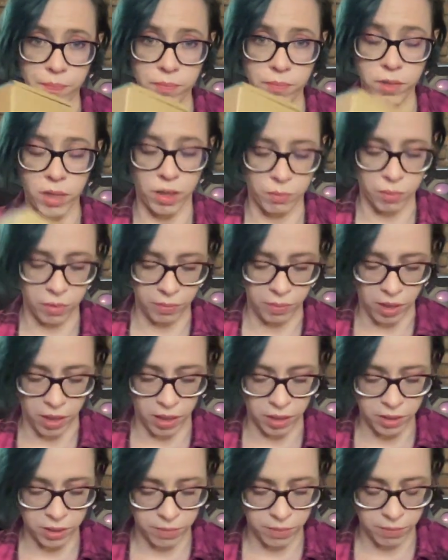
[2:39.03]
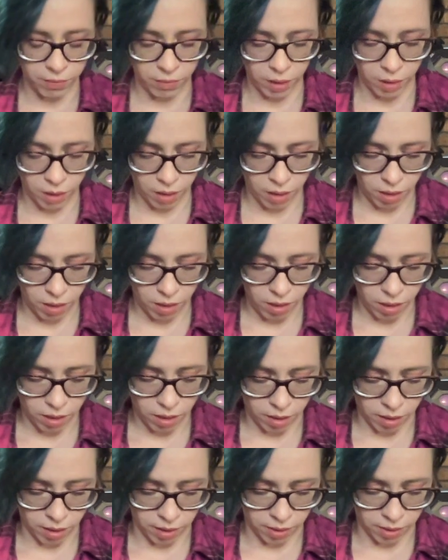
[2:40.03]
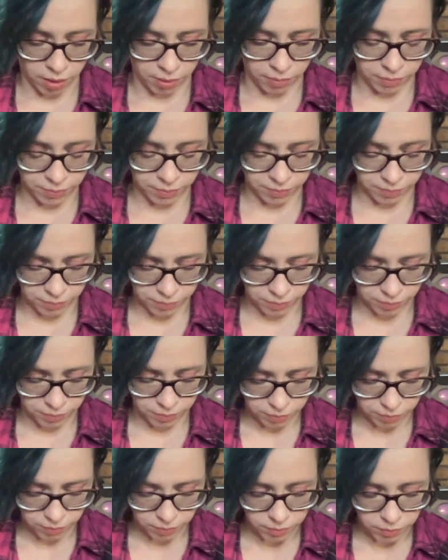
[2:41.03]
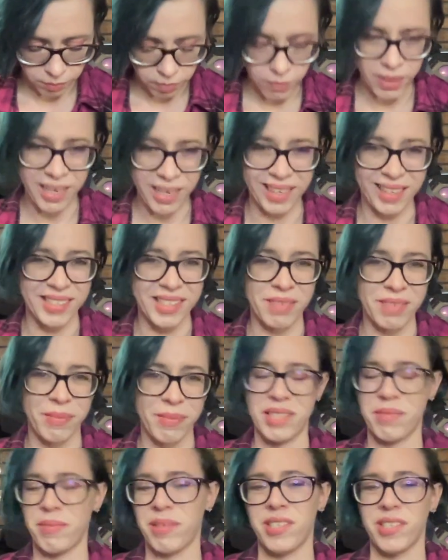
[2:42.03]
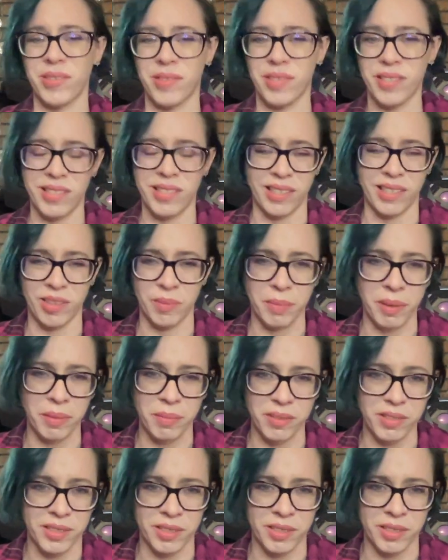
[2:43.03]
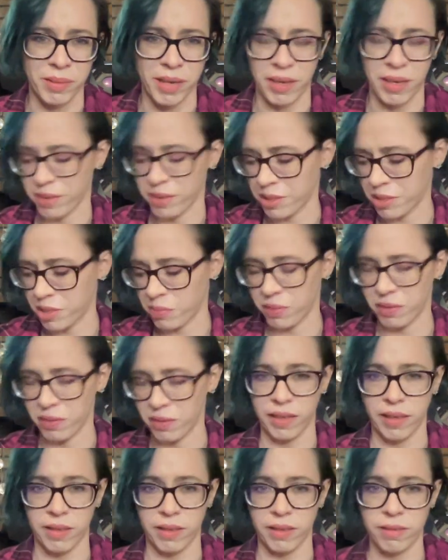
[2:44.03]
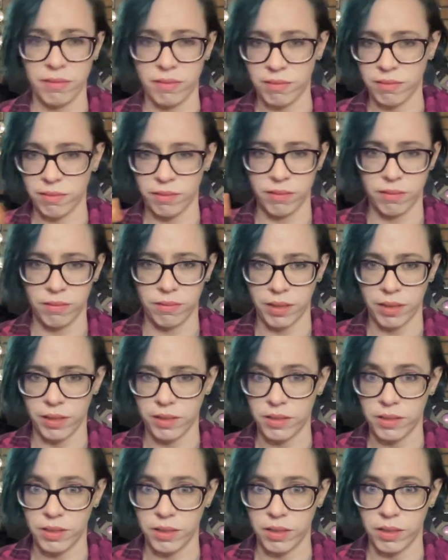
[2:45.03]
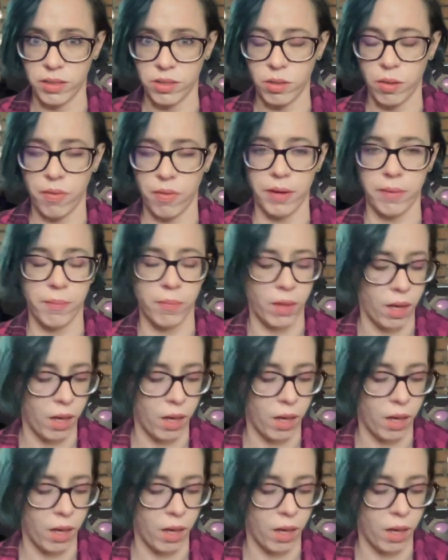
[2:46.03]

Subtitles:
Cardboard box. I guess it makes them easier to steal. People steal batteries, but like, they could steal this whole thing.